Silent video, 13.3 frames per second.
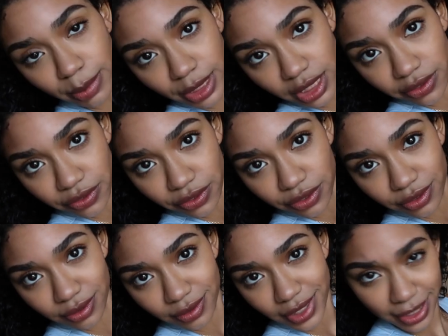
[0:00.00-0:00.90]
I believe.
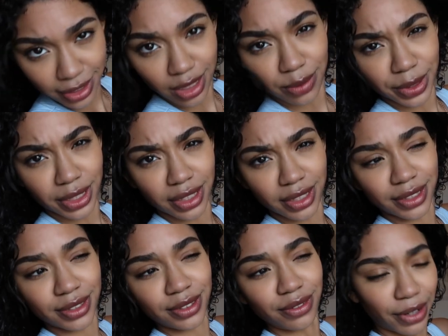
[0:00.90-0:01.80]
That's gonna be
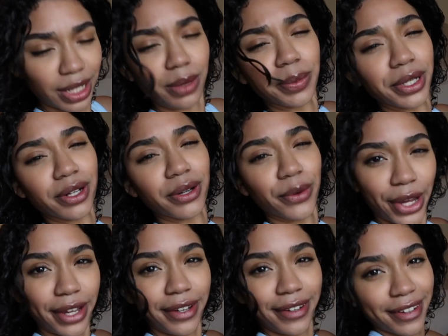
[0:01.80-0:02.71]
right up here,
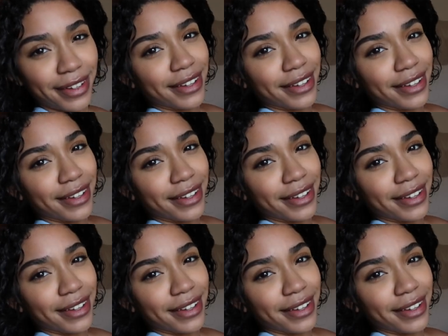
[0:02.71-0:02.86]
okay?